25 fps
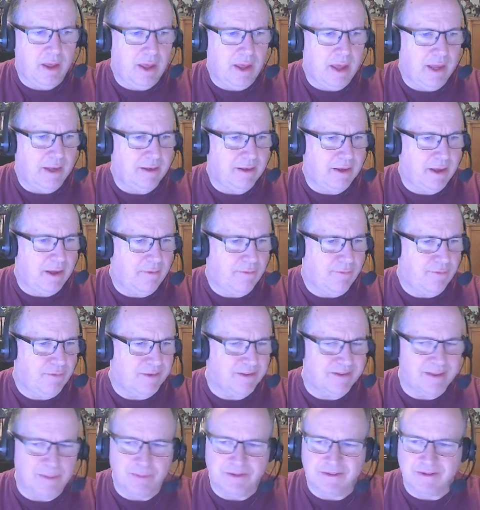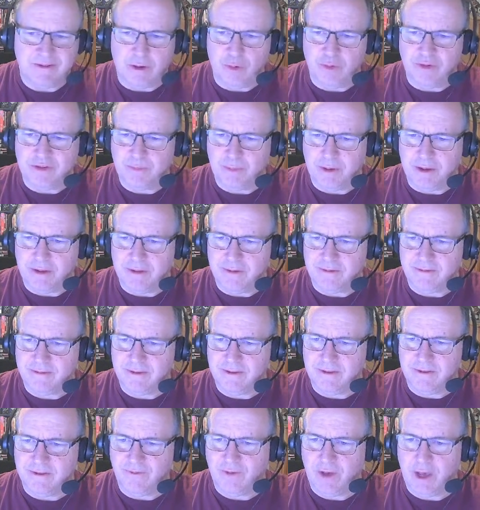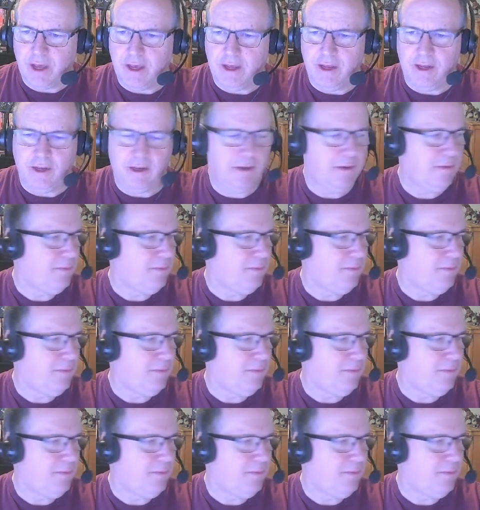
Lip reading: And tough, the same as it always was, is fine.